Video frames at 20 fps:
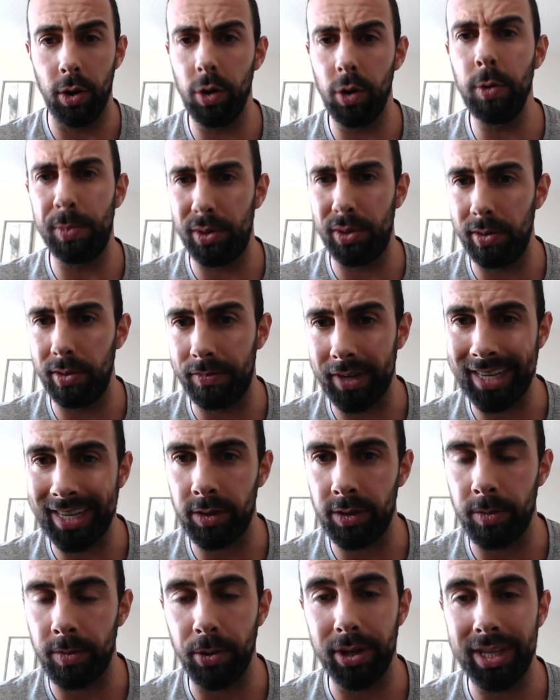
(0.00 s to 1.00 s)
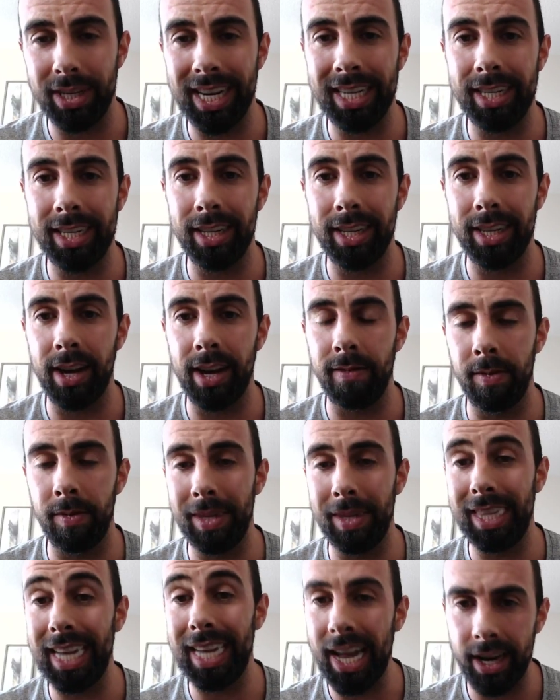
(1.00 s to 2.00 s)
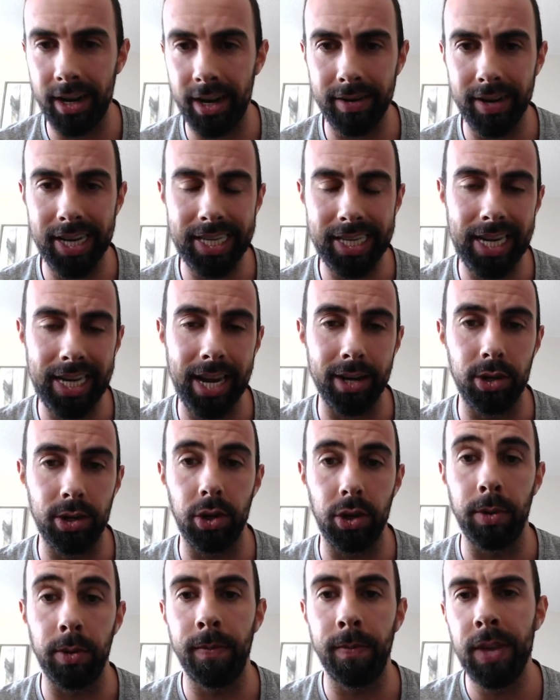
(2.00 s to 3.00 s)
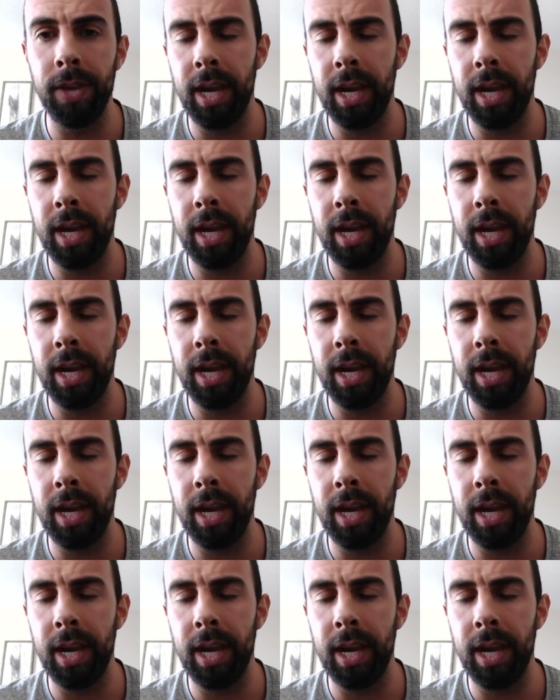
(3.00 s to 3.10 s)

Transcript: Oops, you forgot to report that to the government. The IRS got you.